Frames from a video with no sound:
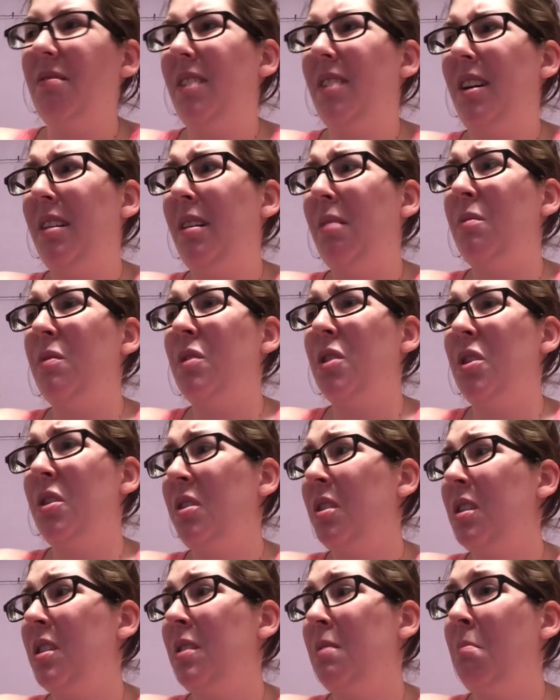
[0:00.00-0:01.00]
that I'm sure
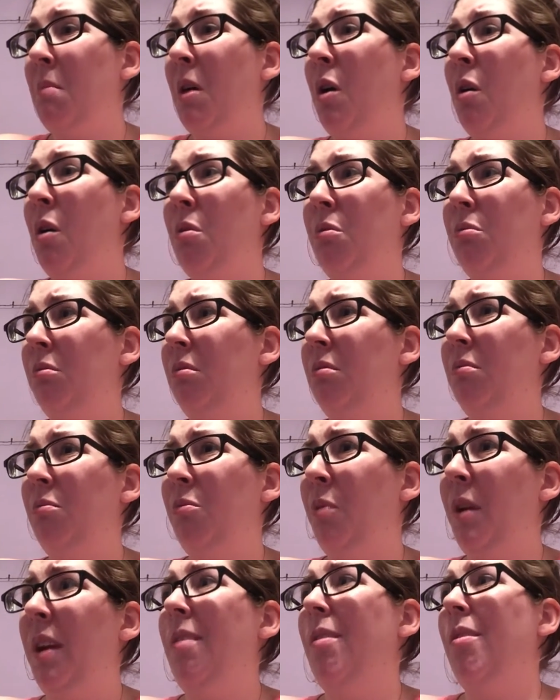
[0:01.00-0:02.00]
smelled
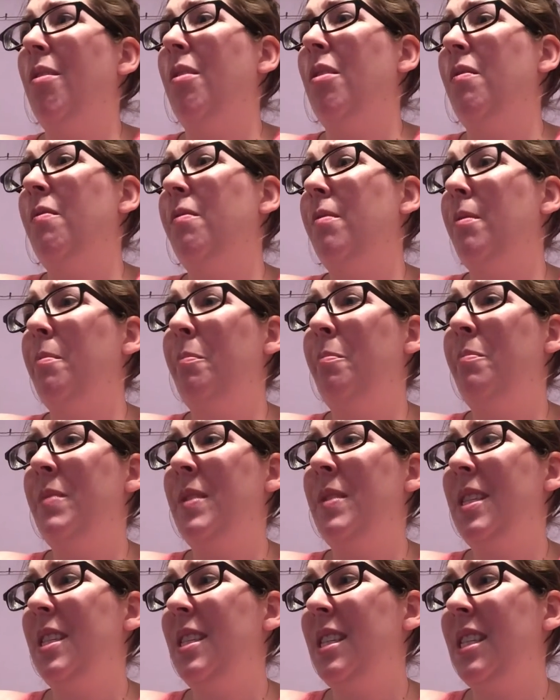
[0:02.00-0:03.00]
weird from
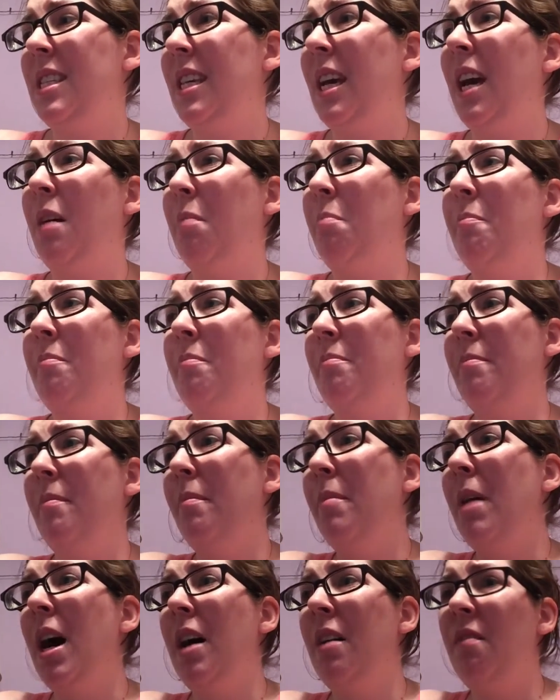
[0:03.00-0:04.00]
sick
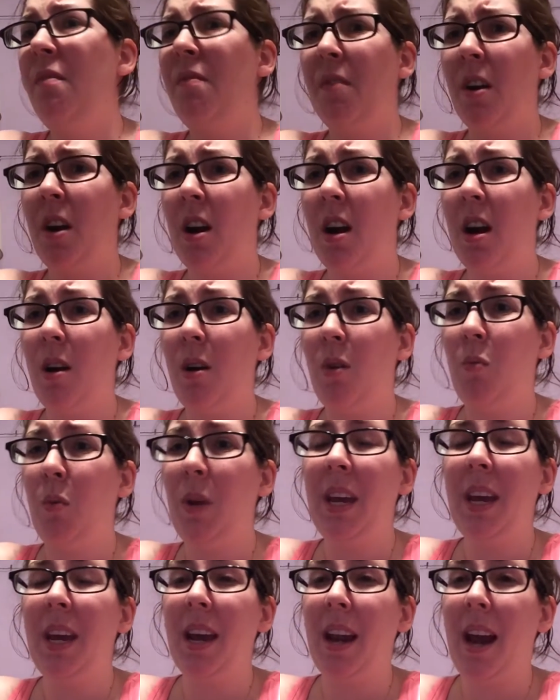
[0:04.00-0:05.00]
bed for a
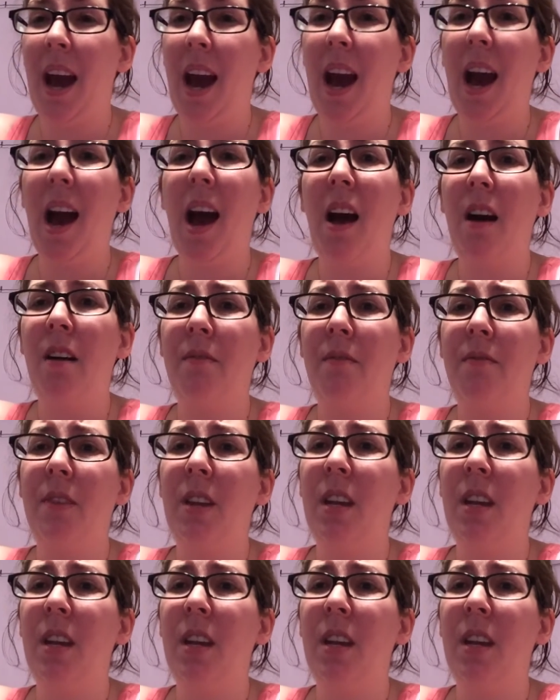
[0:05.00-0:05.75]
week and a half.